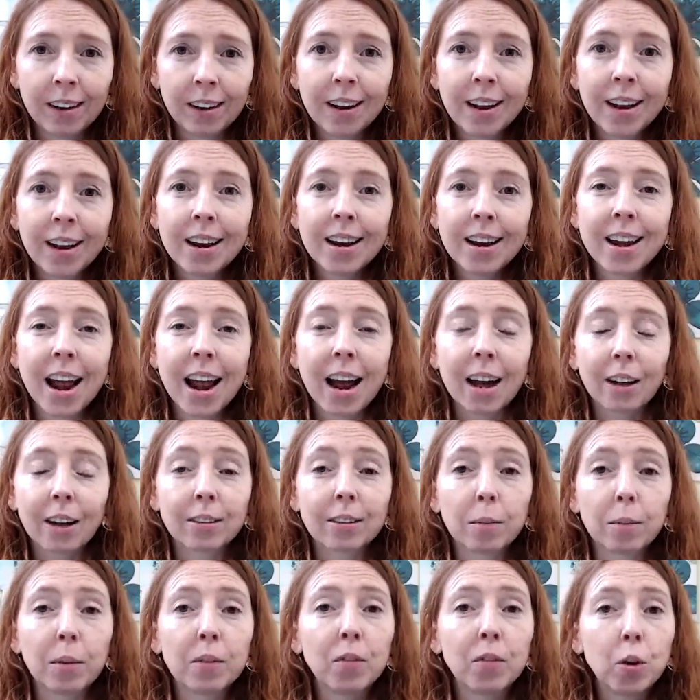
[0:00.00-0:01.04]
Now,
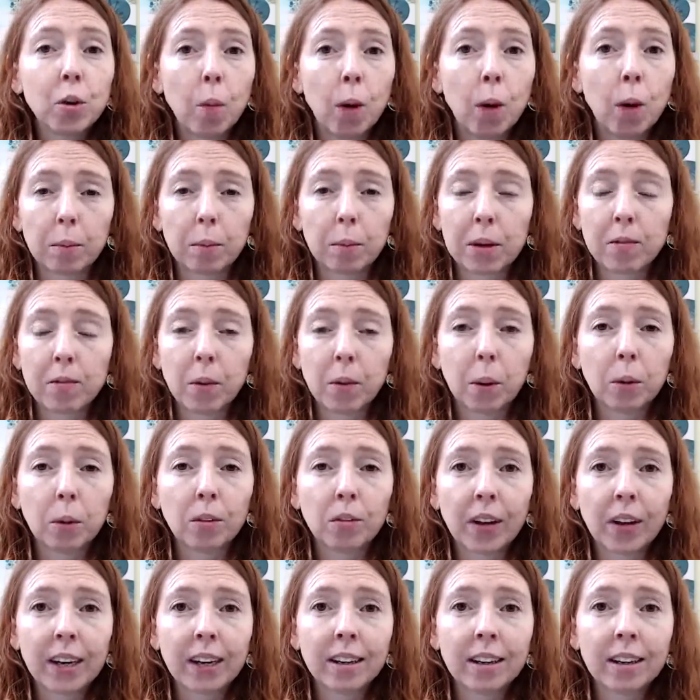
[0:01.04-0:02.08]
some of you want to be
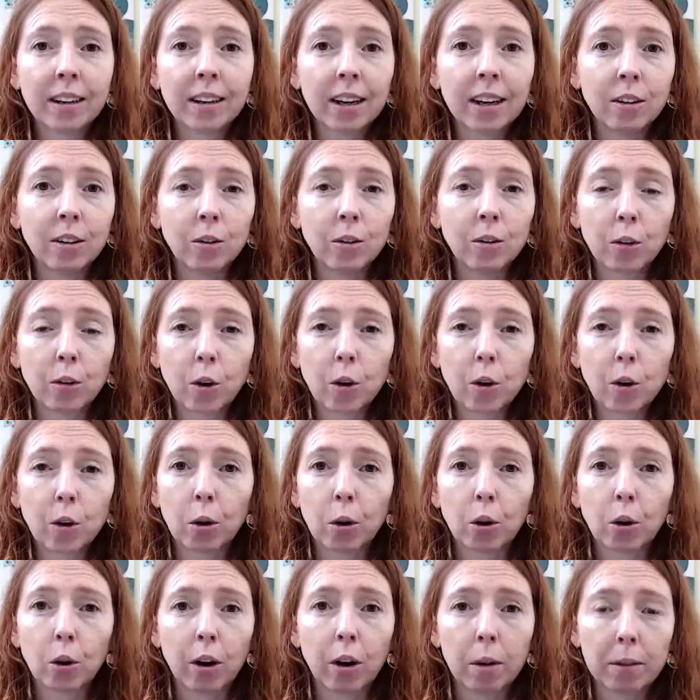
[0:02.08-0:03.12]
motivated and do the whole
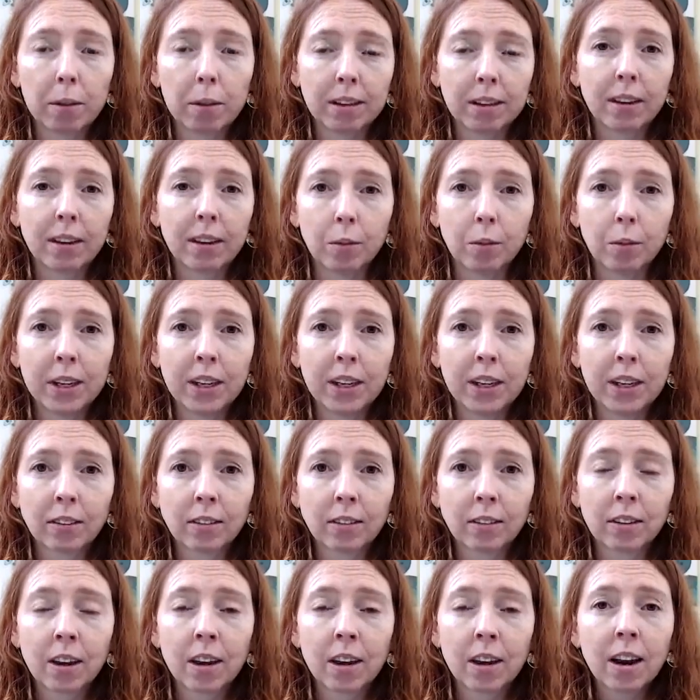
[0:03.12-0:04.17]
program in 10 weeks,
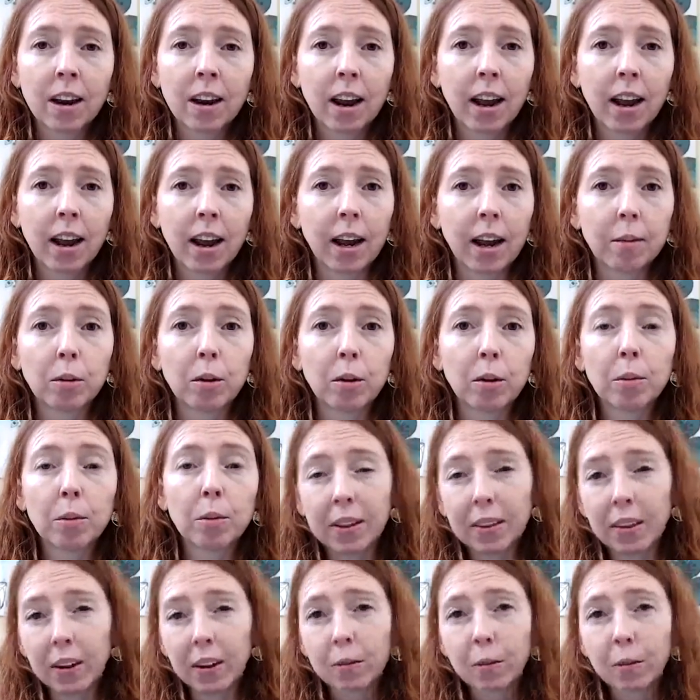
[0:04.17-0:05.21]
and I'm going to be
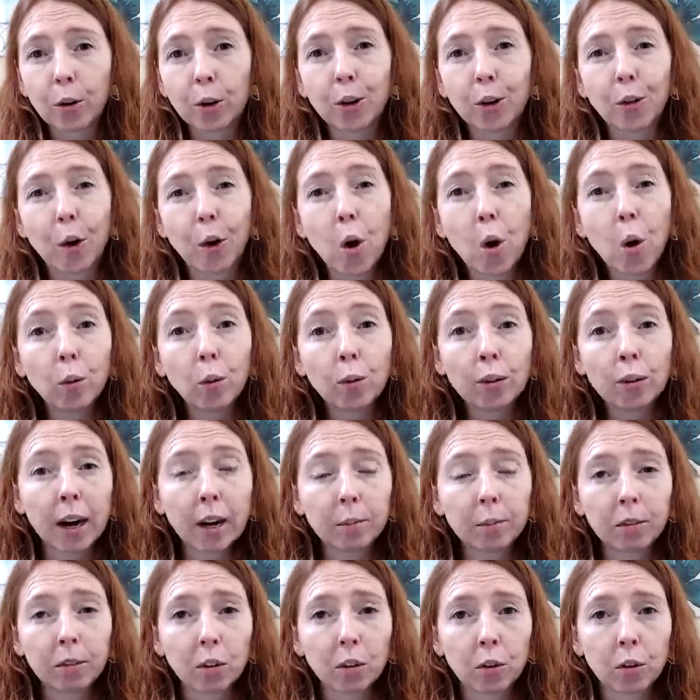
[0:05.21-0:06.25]
there for you the whole
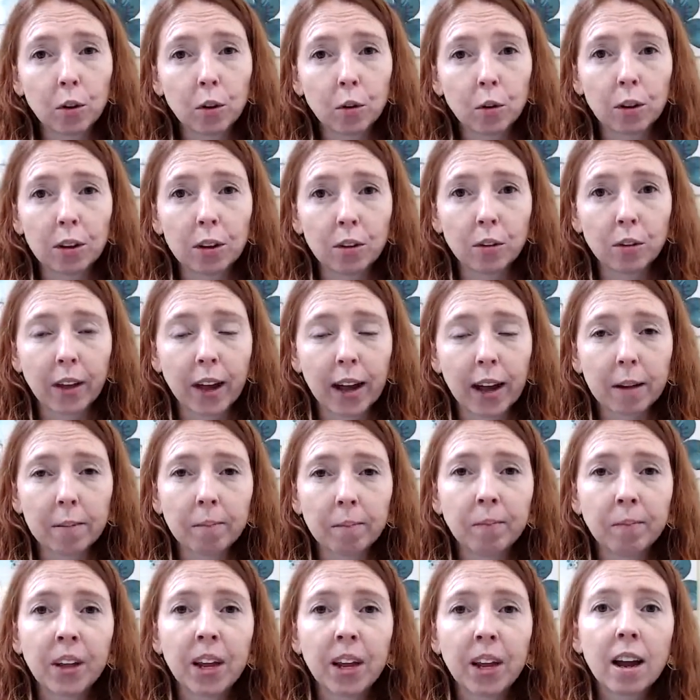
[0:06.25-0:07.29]
time so you can do that.
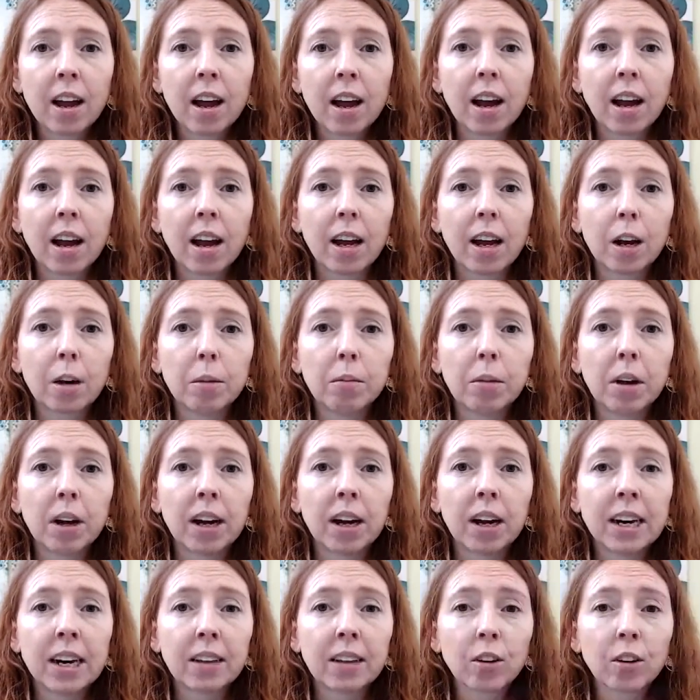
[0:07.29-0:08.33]

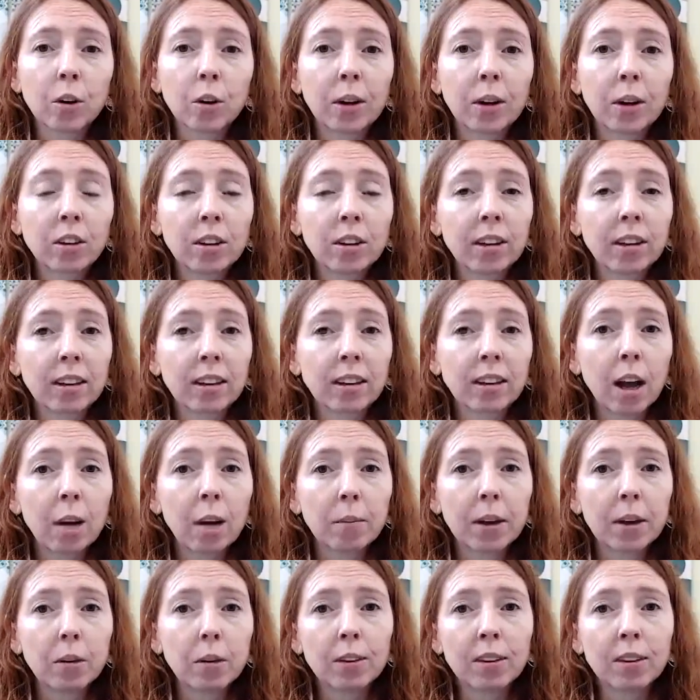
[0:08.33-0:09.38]
Another question that had come
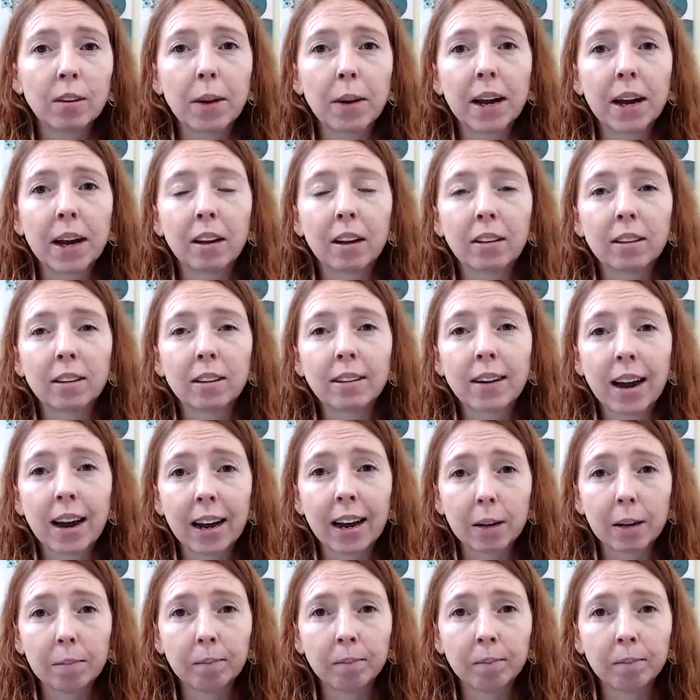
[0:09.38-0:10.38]
in was about time.